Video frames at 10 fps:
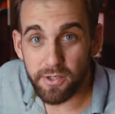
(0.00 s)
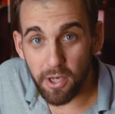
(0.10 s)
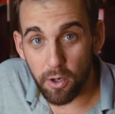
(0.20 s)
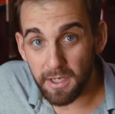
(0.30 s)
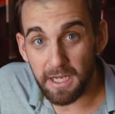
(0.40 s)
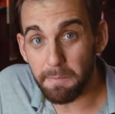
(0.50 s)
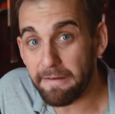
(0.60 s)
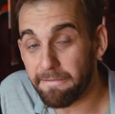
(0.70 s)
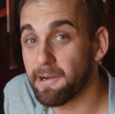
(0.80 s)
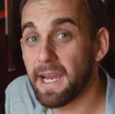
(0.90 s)
don't need to be
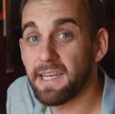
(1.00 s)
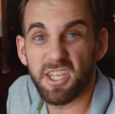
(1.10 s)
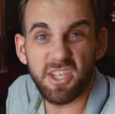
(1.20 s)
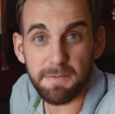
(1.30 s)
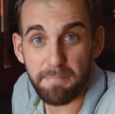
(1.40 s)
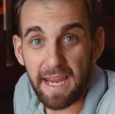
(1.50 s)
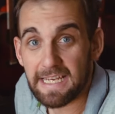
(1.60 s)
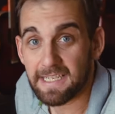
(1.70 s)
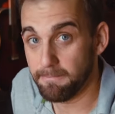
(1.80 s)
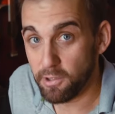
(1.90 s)
afraid to just
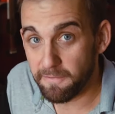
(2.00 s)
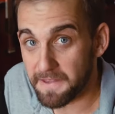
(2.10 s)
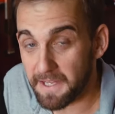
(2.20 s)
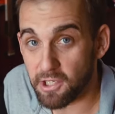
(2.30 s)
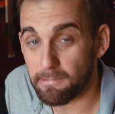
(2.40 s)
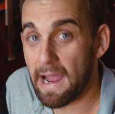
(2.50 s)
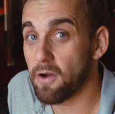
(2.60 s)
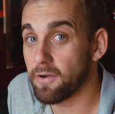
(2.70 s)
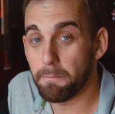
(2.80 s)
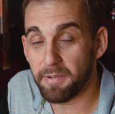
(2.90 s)
paint and move things
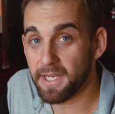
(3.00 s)
around and be